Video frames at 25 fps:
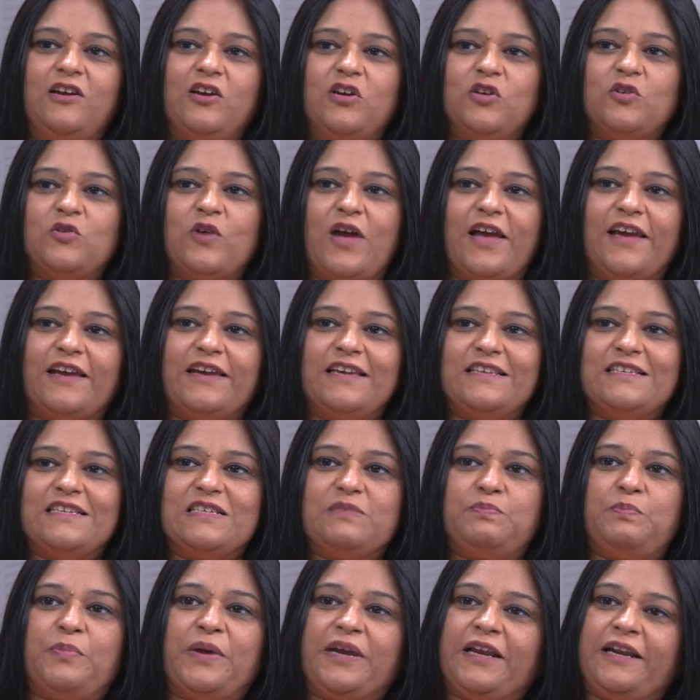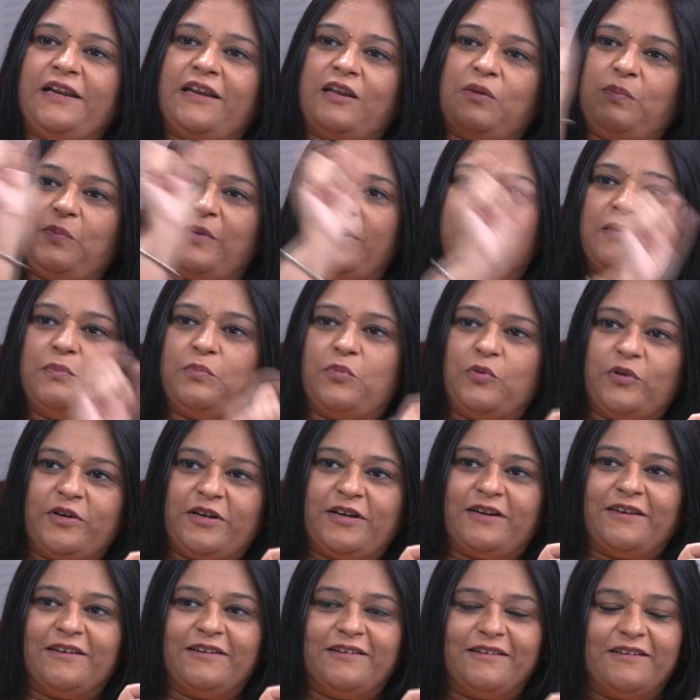So I can just pick it up and put
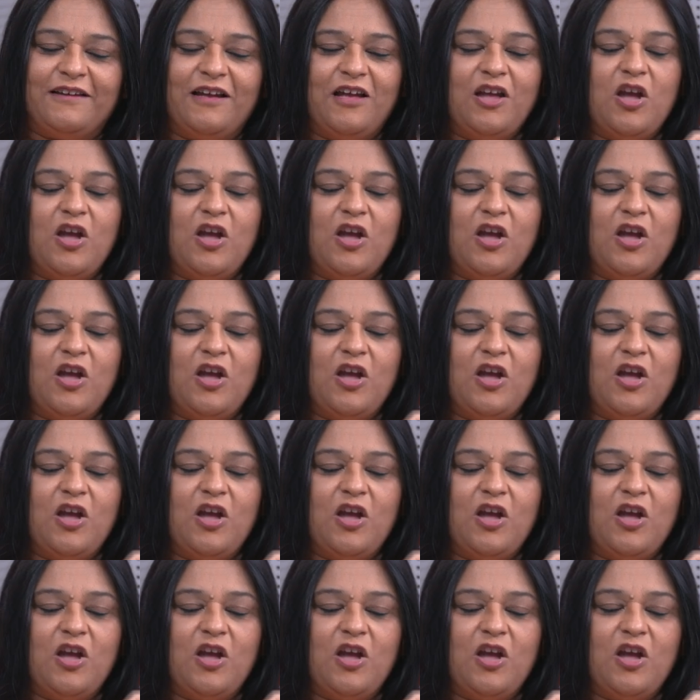it here.